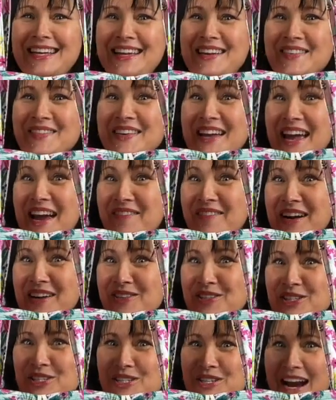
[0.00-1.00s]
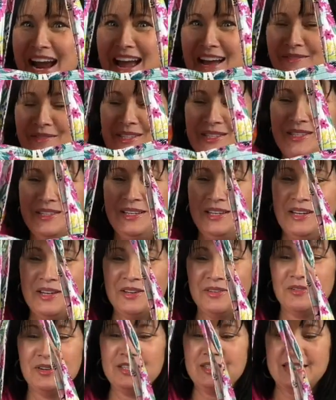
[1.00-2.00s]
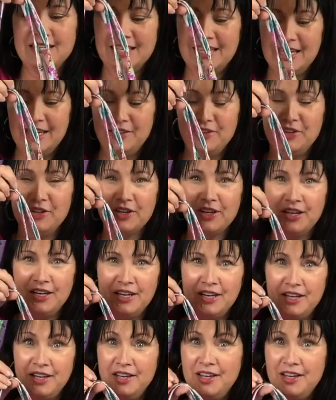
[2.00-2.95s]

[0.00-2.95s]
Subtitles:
We have our straps. Once again, you're going to